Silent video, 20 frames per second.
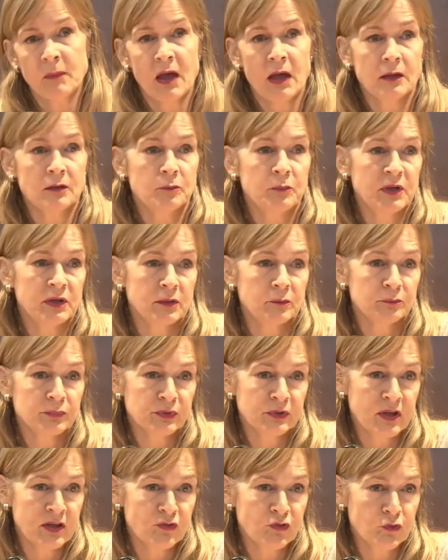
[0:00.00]
had been in
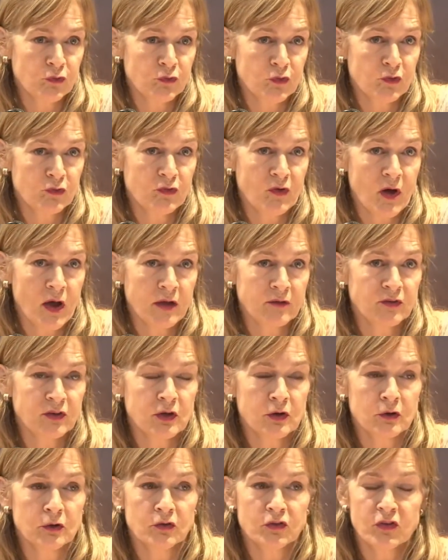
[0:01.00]
place for 5
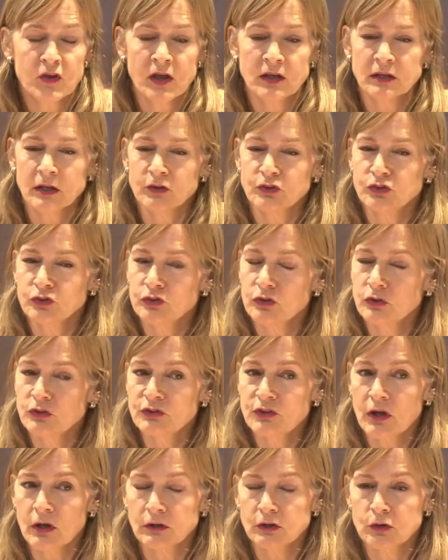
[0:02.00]
years, and I
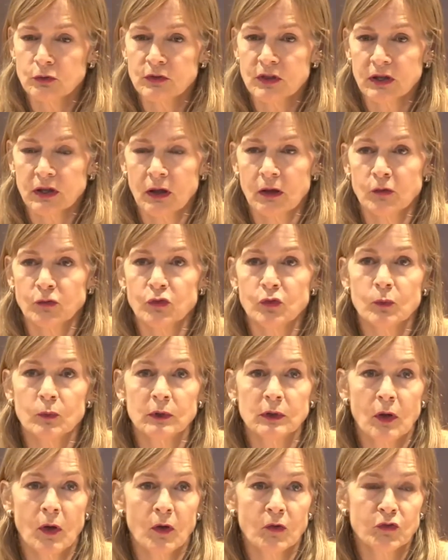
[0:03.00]
should tell you that council
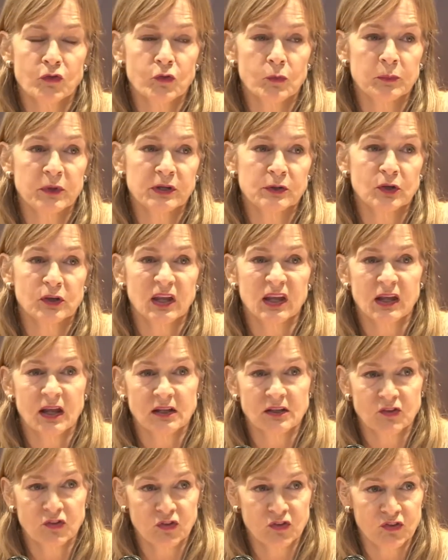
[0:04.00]
will also be looking
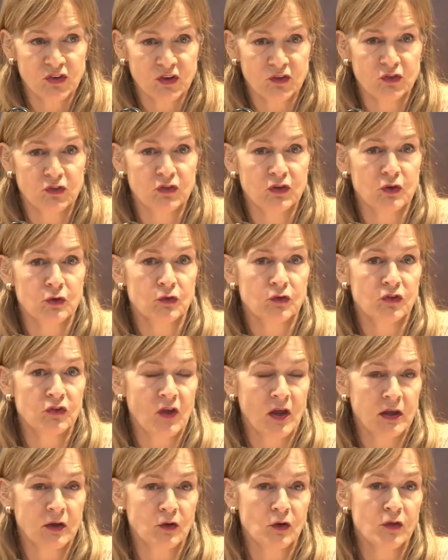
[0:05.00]
at a 6-year
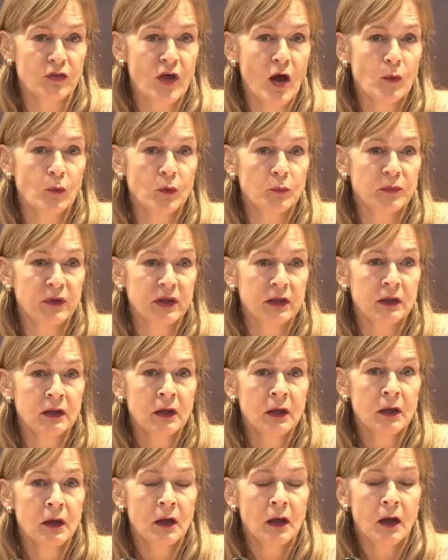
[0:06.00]
cycle. That will be
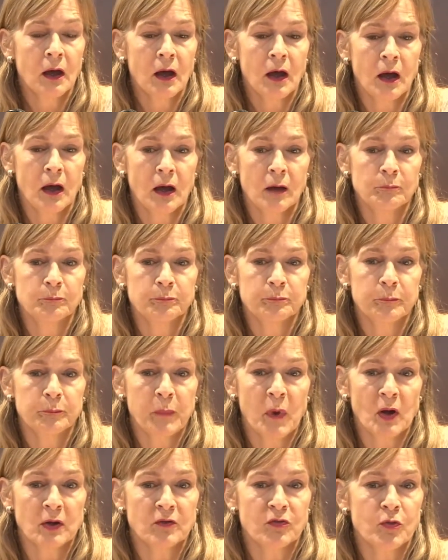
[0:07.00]

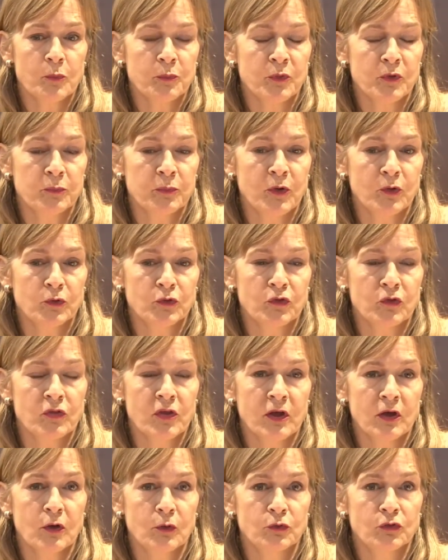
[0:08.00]
part of the proposal
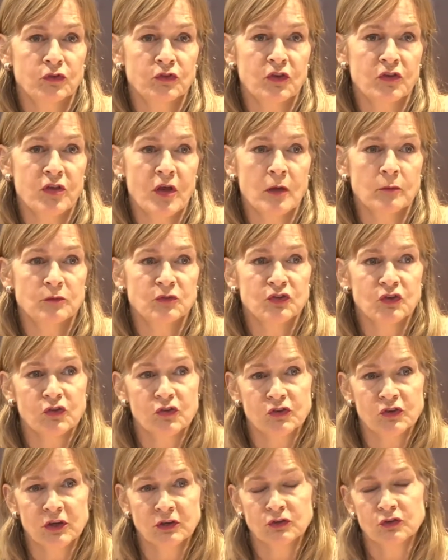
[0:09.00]
that goes to them
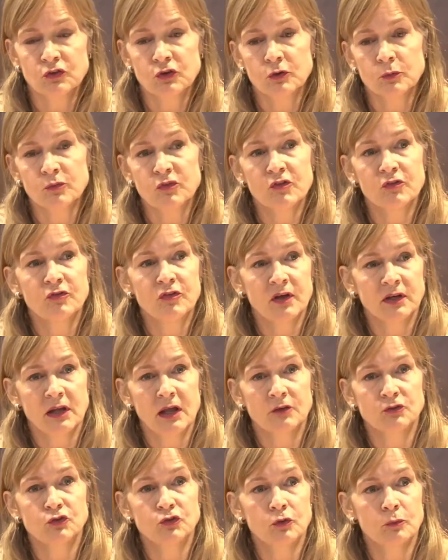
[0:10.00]
just in terms of
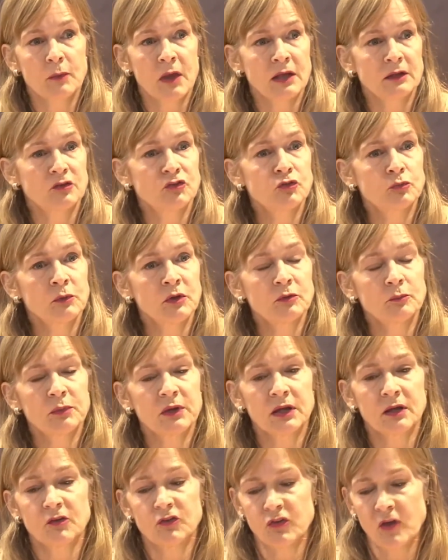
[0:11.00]
financial management,
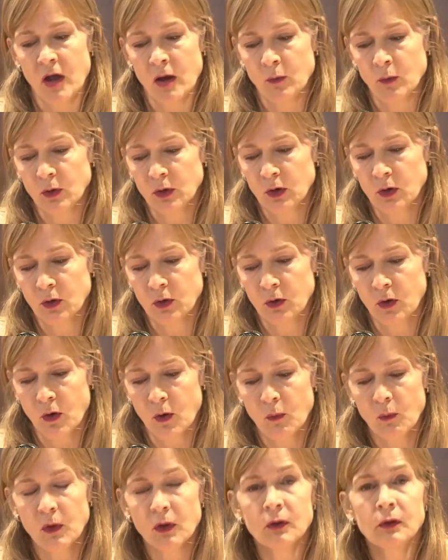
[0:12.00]
because our
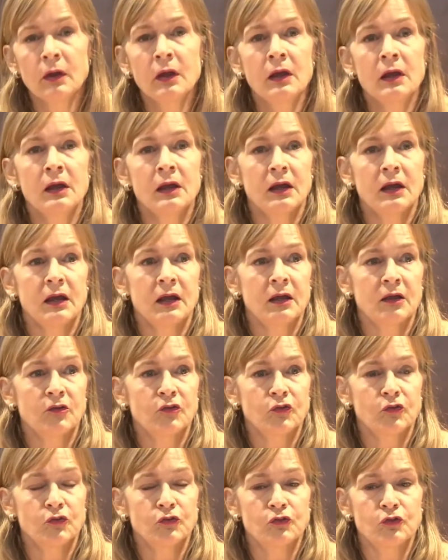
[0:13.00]
goal
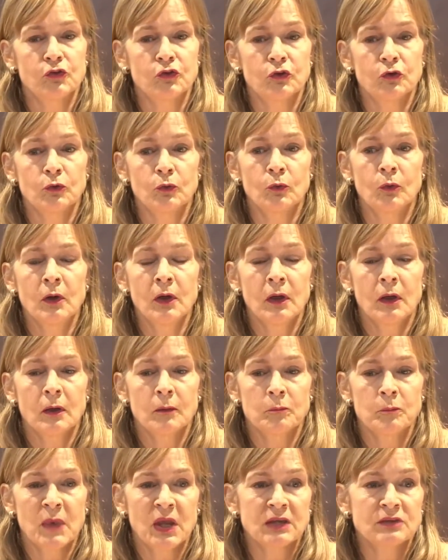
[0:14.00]
is to
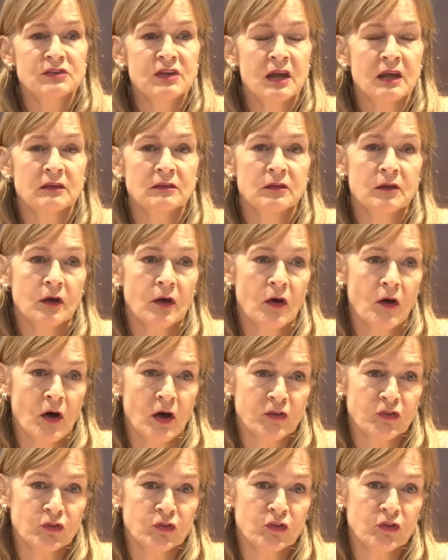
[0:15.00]
maintain the
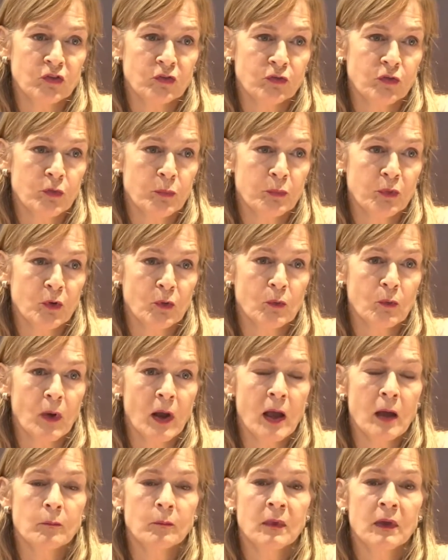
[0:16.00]
costs of the
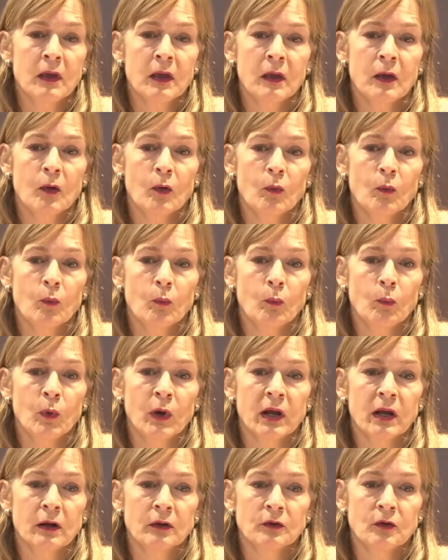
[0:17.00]
program.
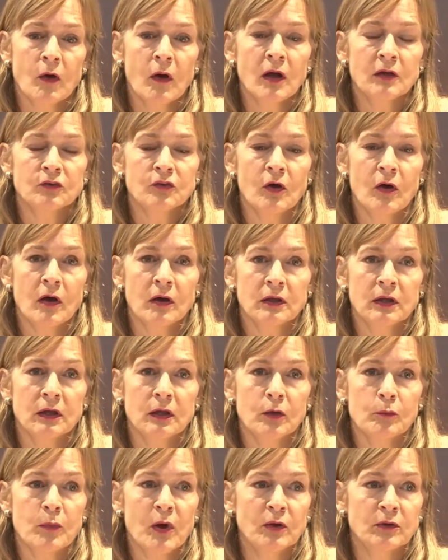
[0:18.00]
We're not
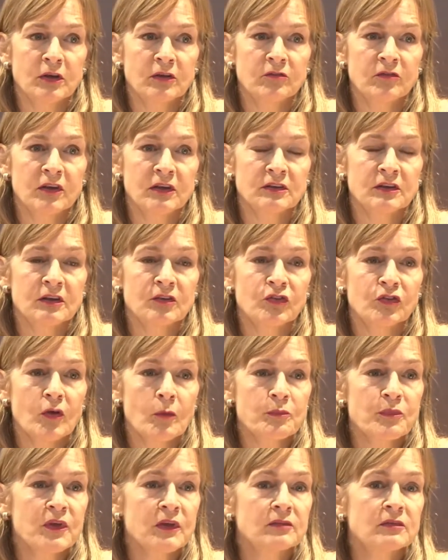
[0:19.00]
talking about inventing
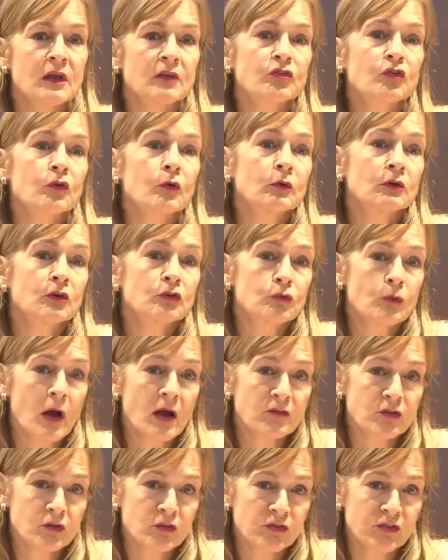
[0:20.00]
something that's going to
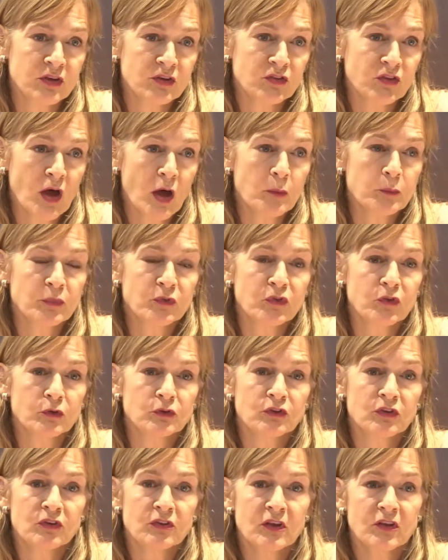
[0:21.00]
drive your fees up. So
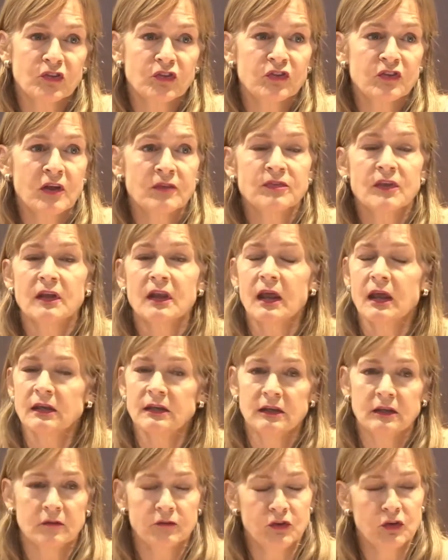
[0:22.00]
to the extent that
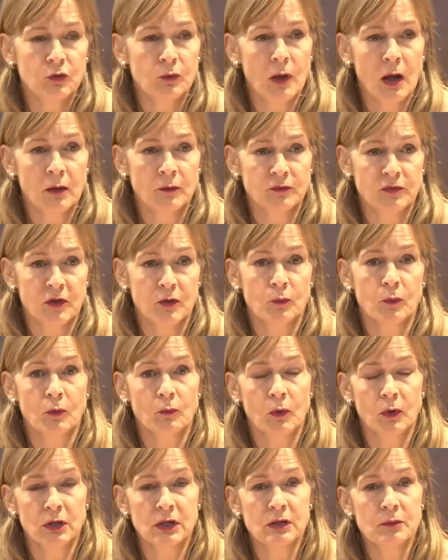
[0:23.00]
any of you out there were
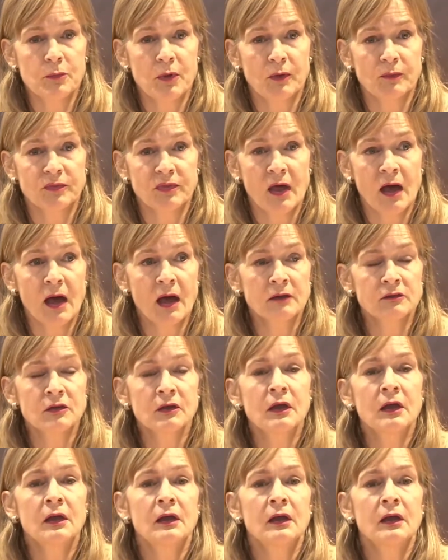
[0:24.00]
worried about that,